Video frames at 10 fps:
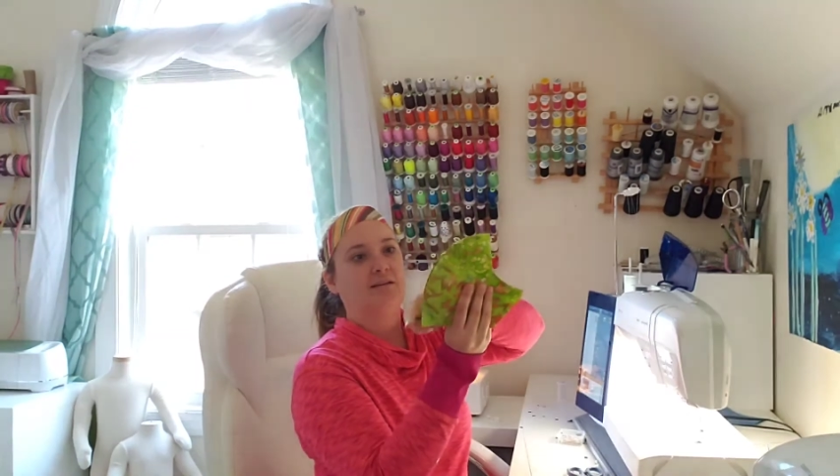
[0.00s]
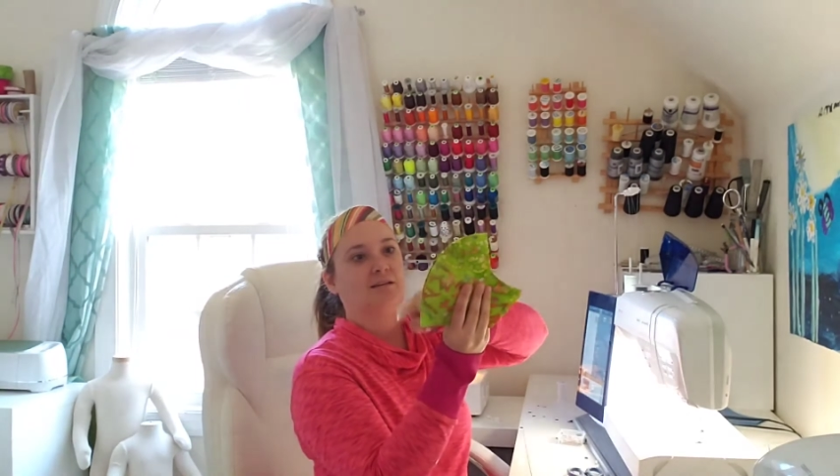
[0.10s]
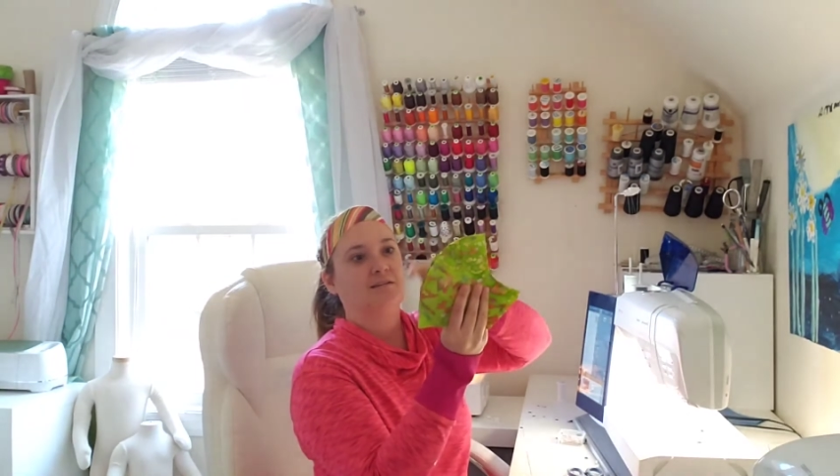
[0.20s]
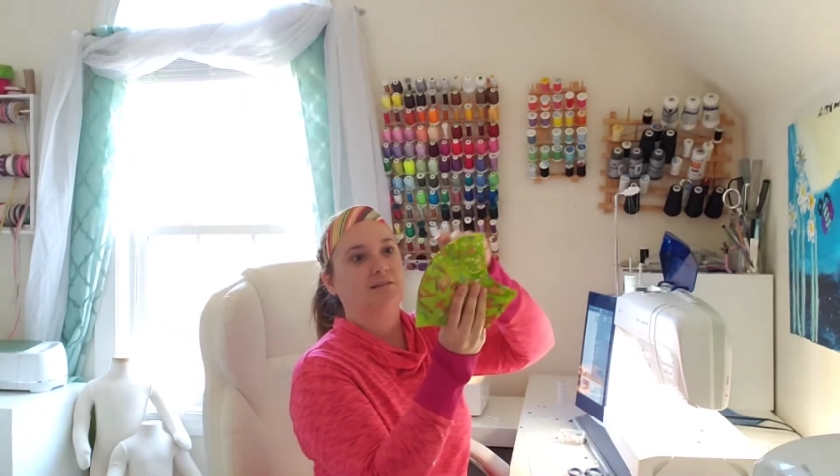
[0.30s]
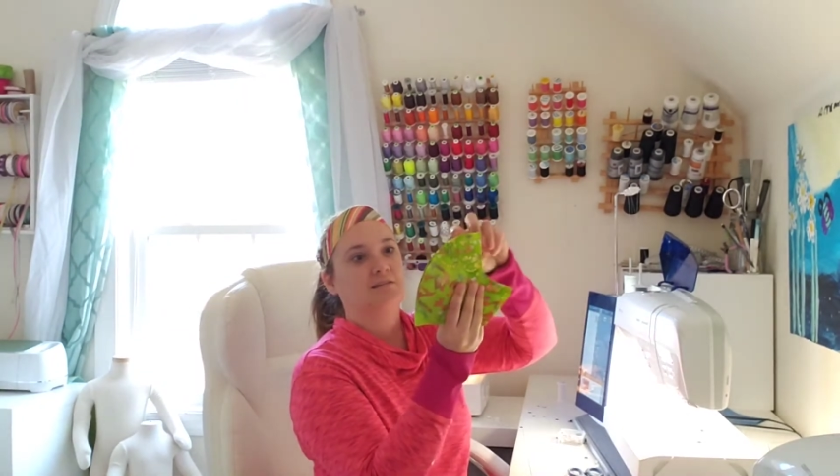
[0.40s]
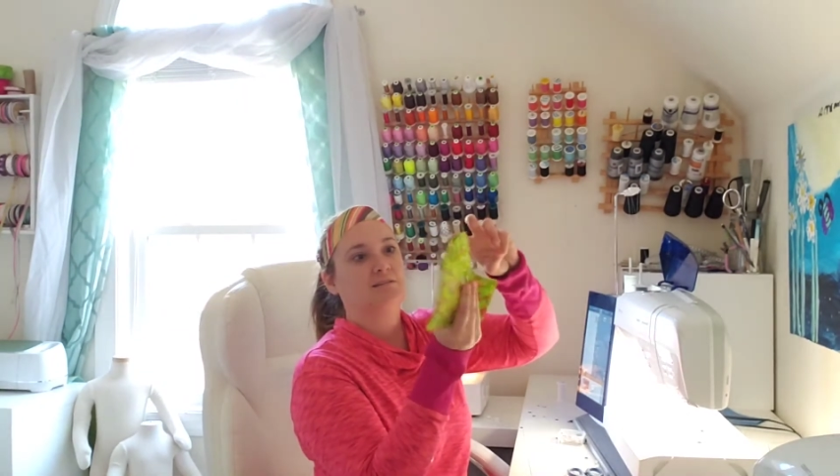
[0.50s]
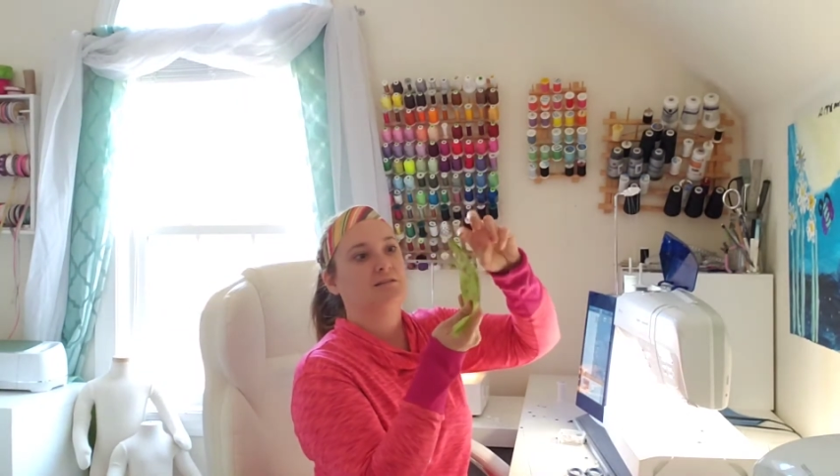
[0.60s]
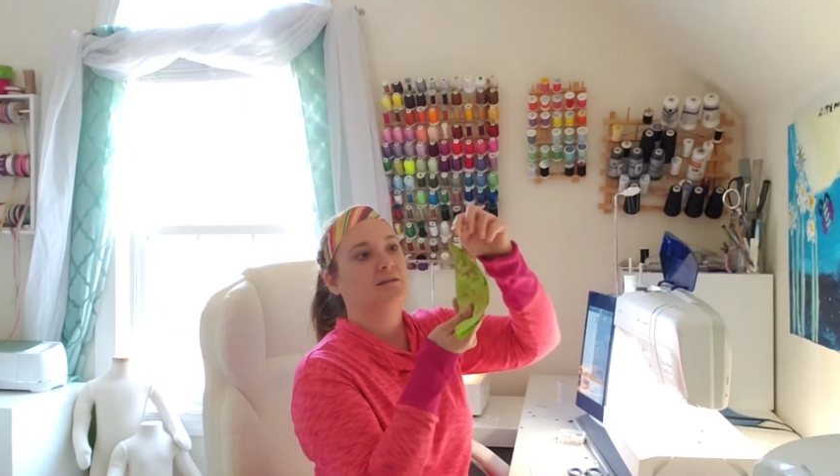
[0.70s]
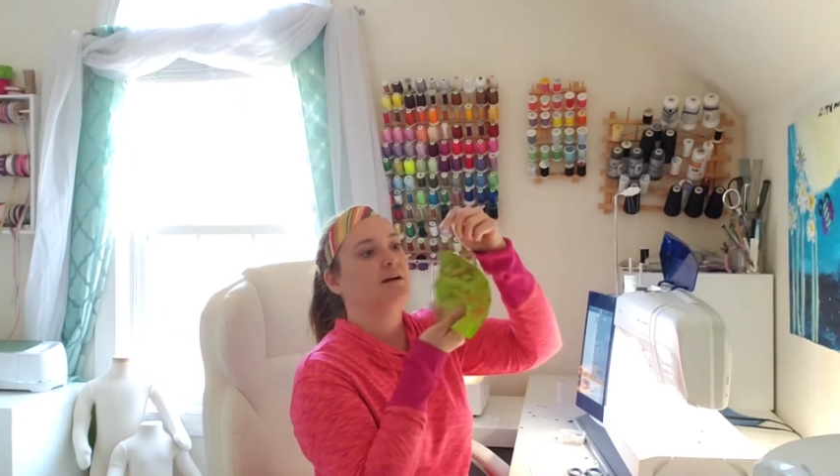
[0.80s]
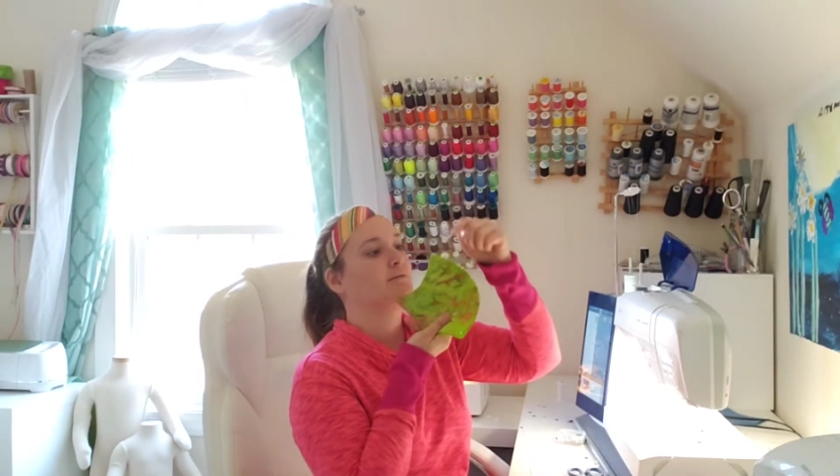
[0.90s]
is
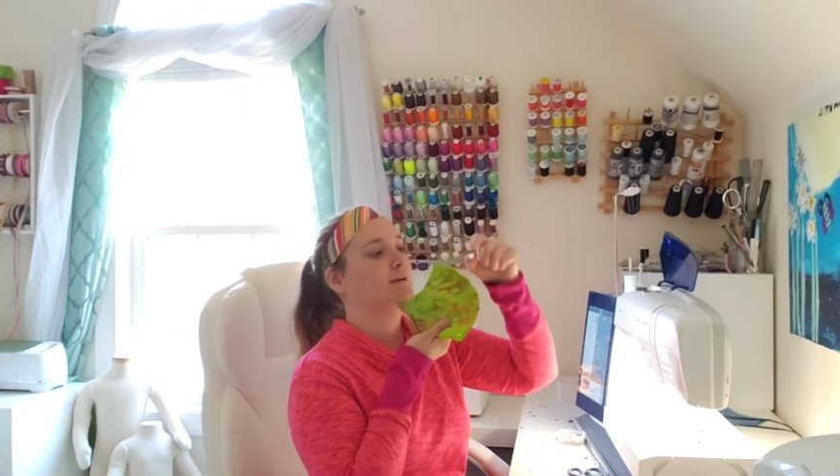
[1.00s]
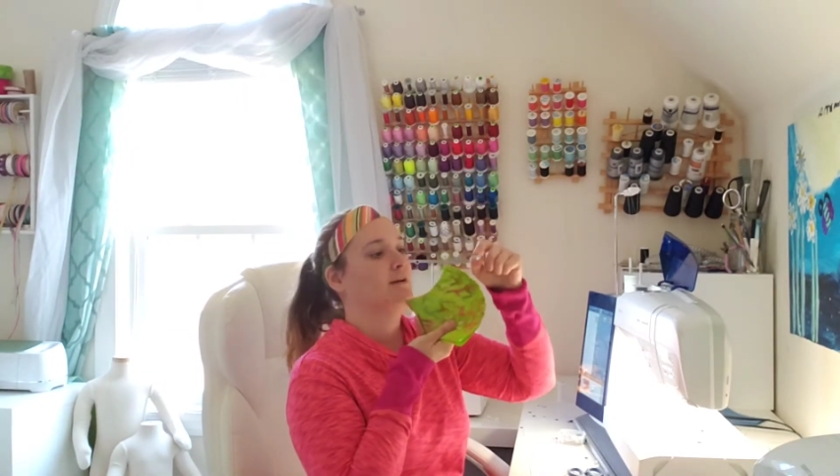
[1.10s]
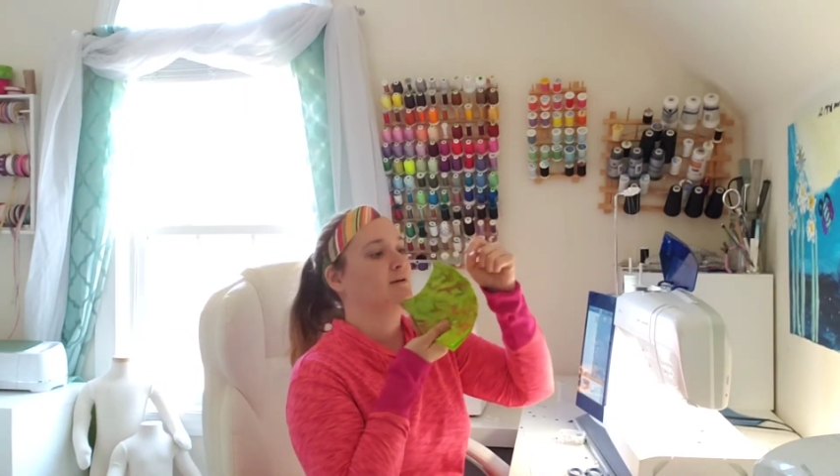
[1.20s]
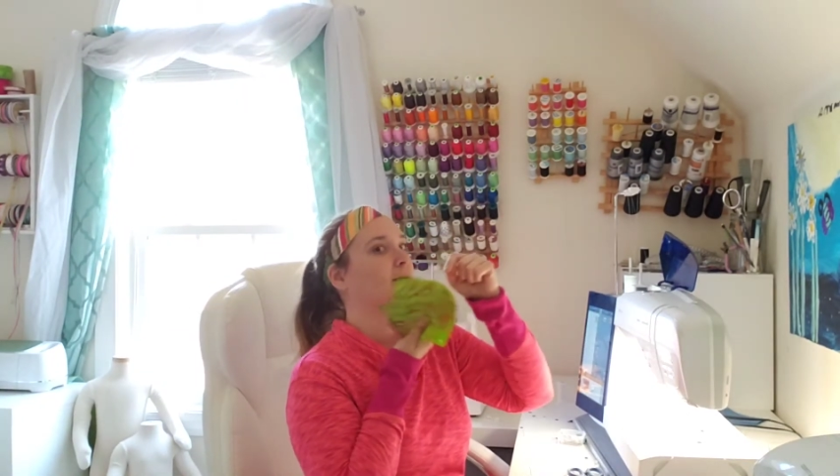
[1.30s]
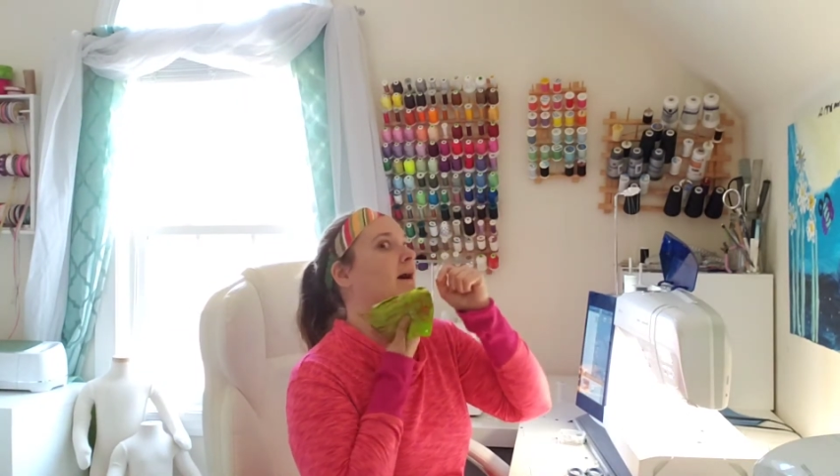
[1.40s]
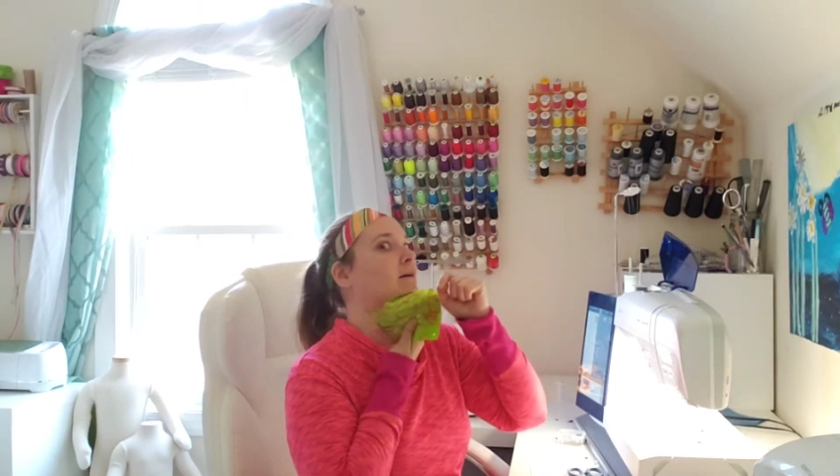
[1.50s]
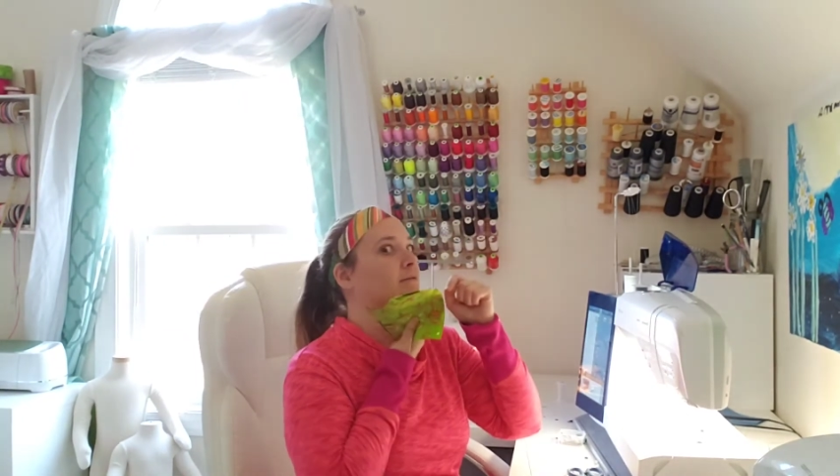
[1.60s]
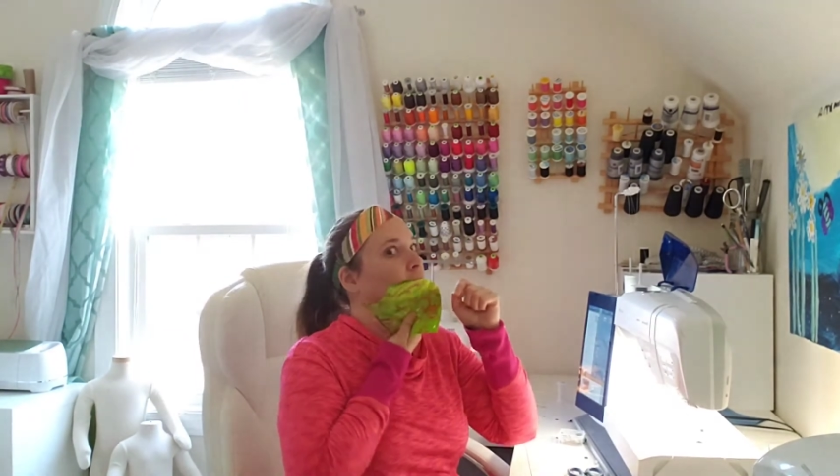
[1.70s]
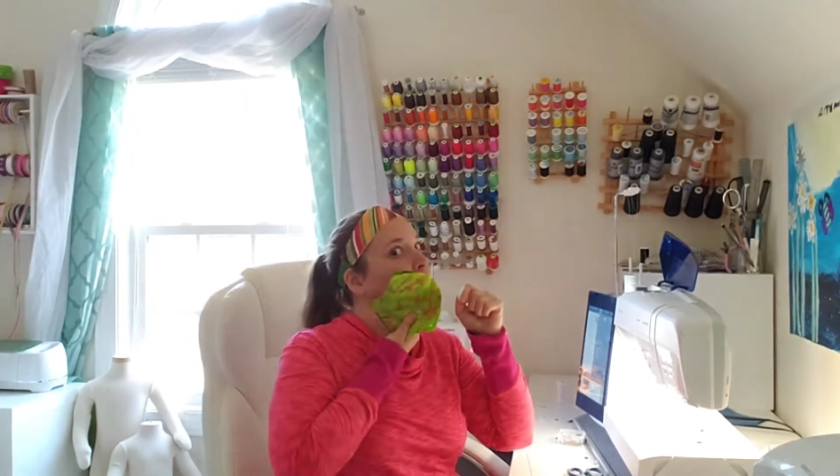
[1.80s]
covering your mouth.